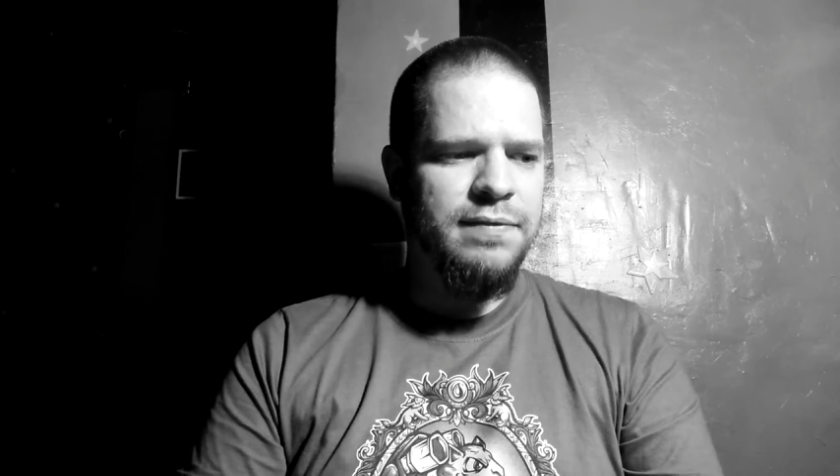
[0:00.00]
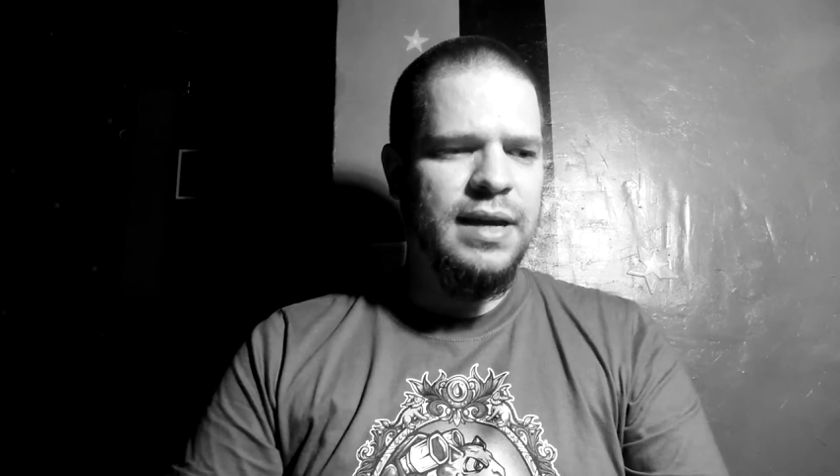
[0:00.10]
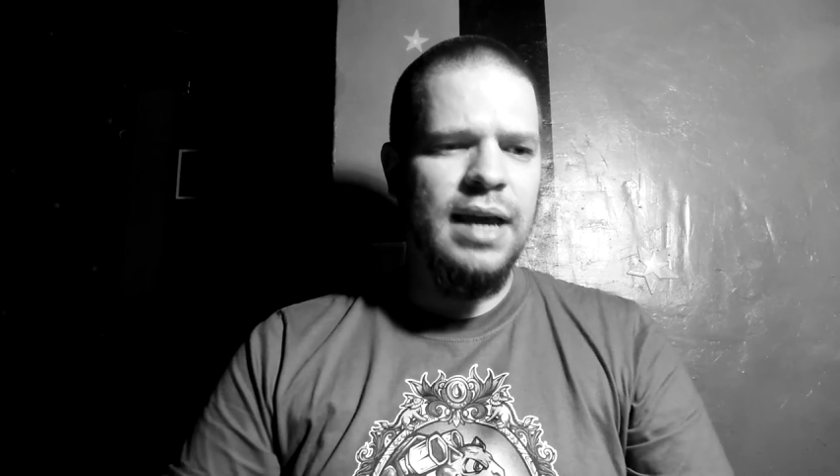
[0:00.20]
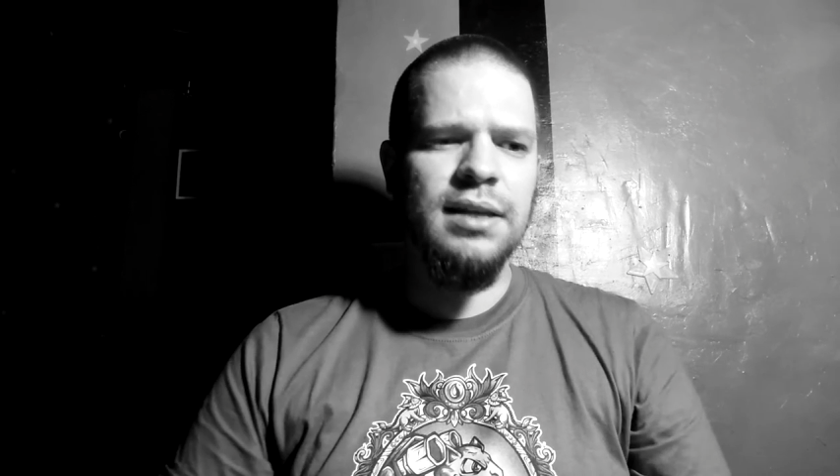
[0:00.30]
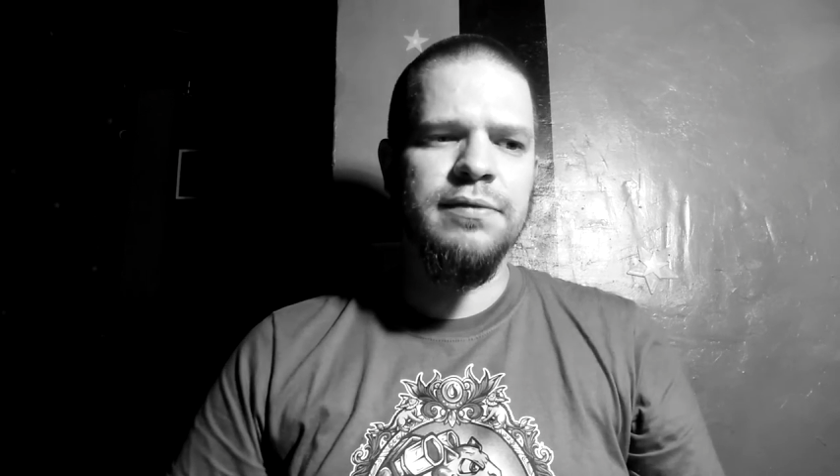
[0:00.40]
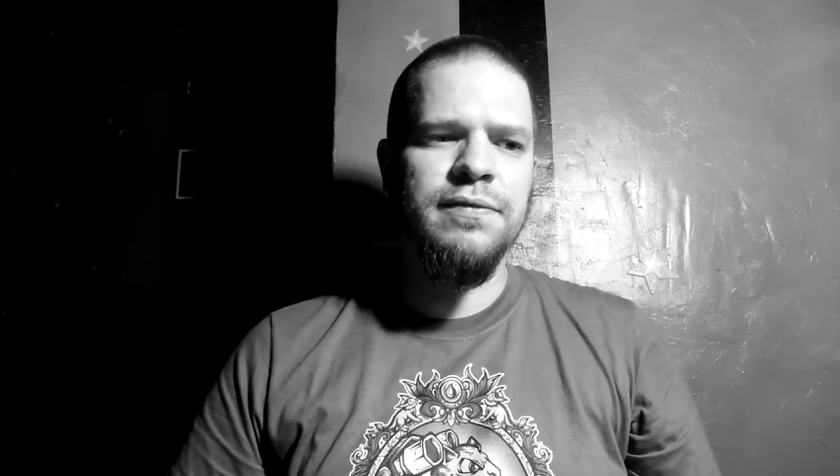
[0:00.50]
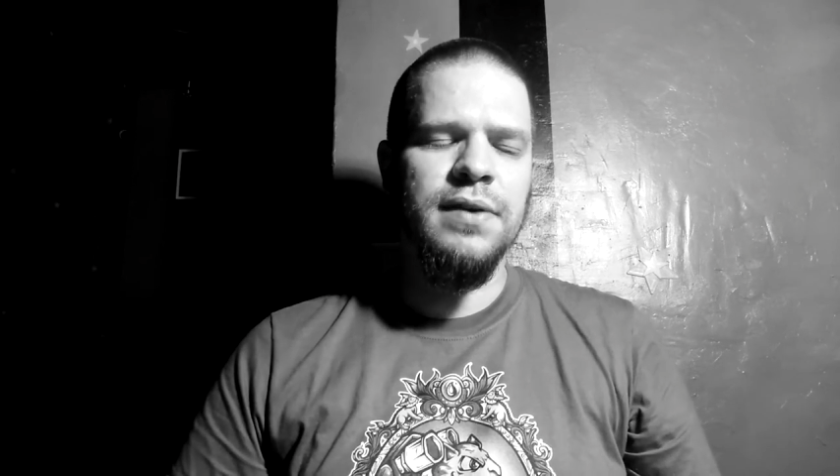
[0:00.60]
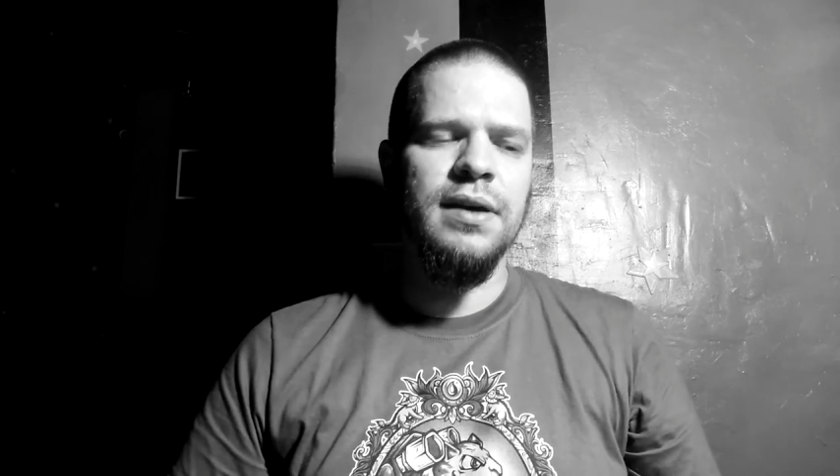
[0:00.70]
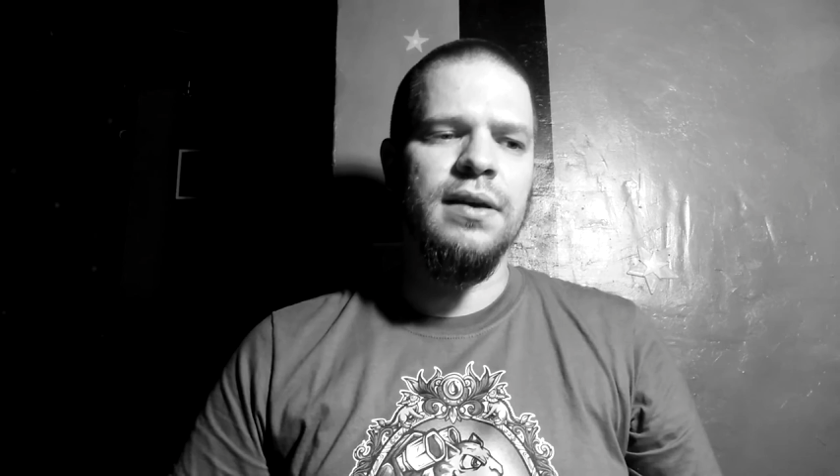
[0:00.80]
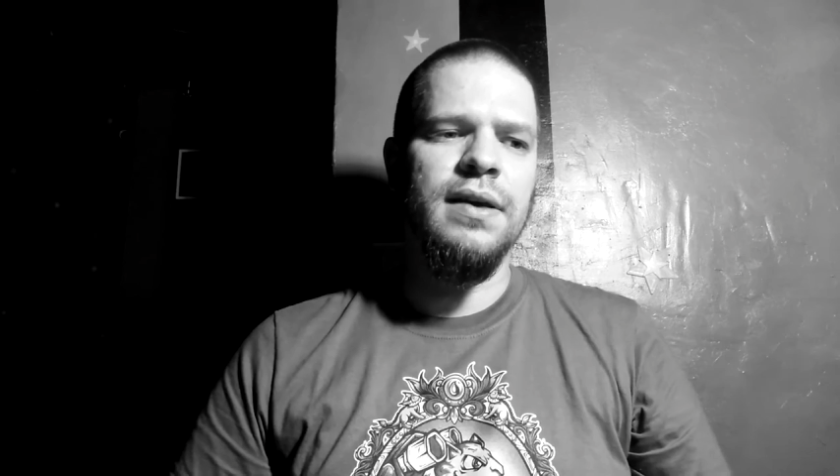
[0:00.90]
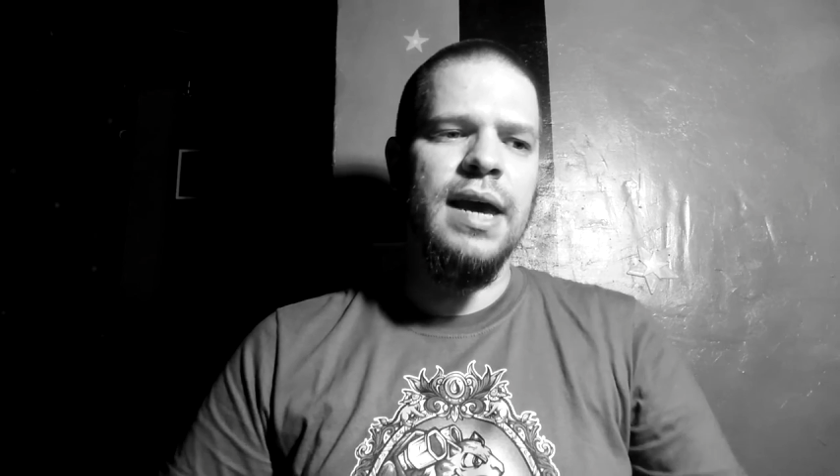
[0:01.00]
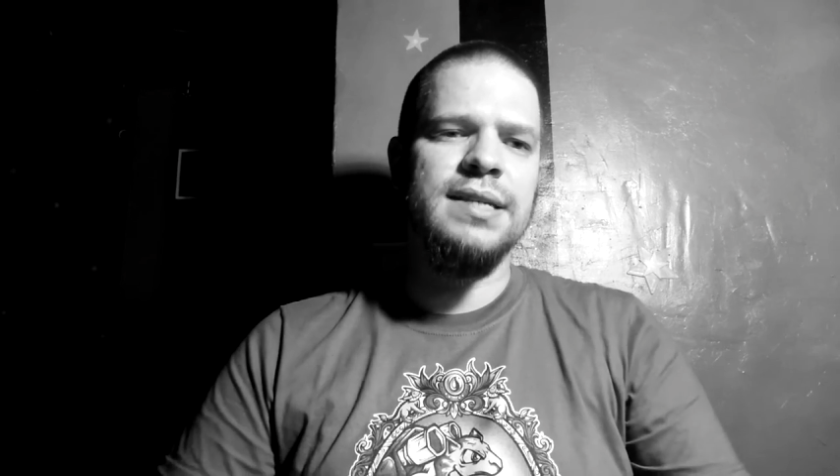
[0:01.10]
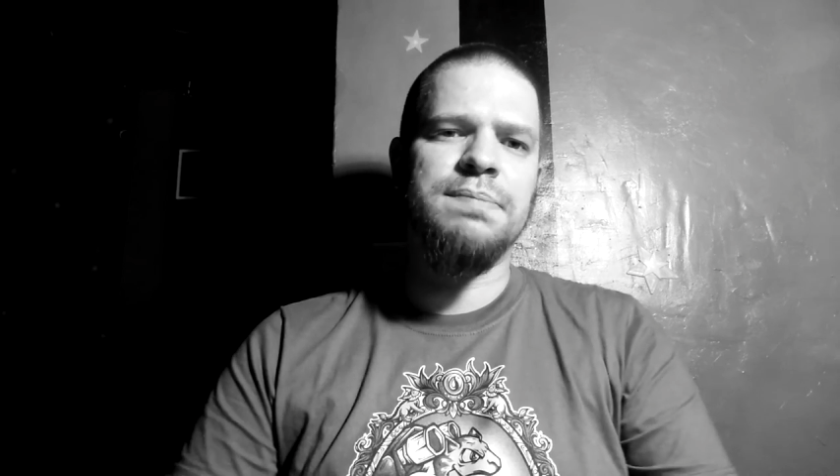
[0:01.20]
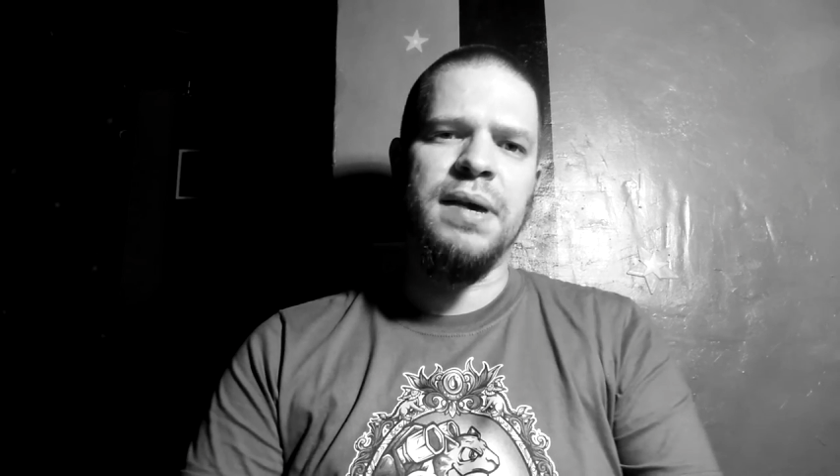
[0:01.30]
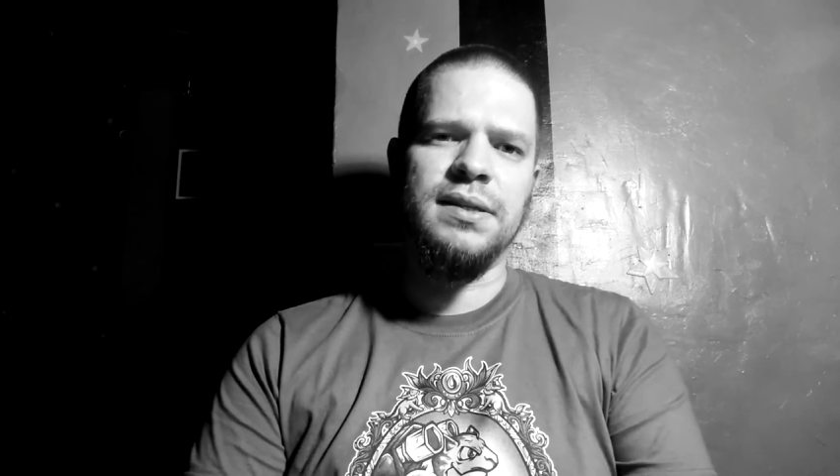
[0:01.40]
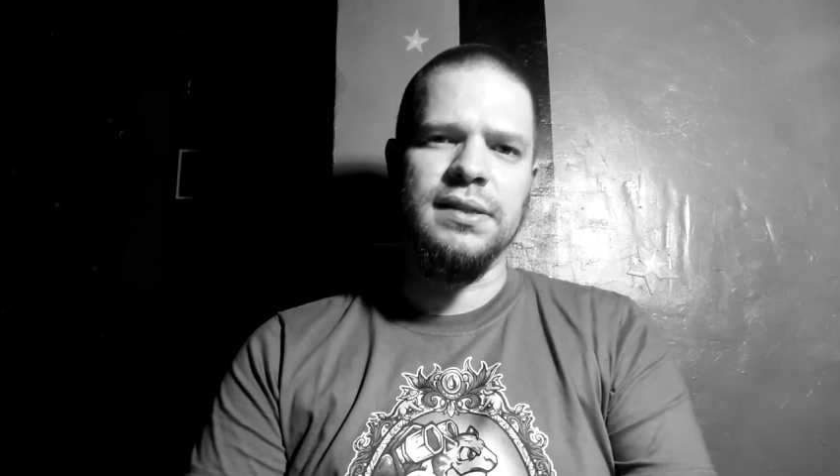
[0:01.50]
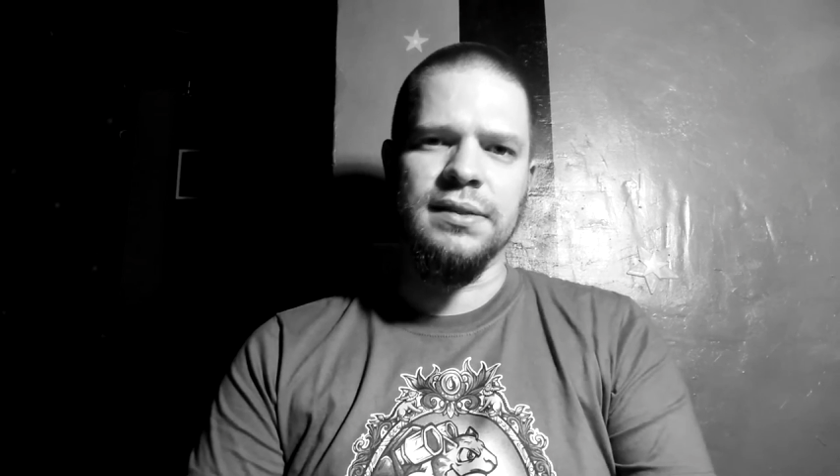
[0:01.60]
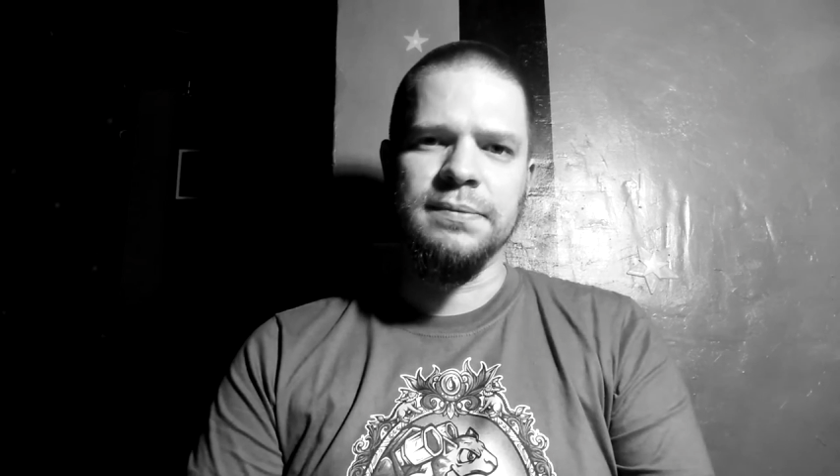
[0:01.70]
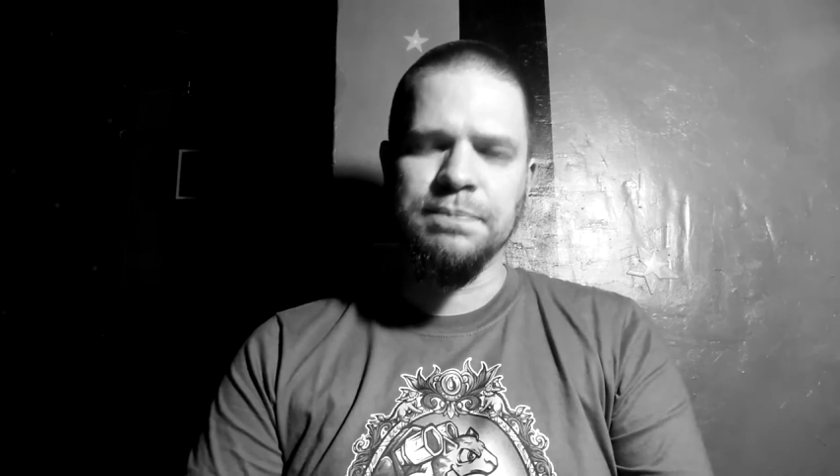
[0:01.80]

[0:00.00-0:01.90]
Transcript: kind of uh, expanded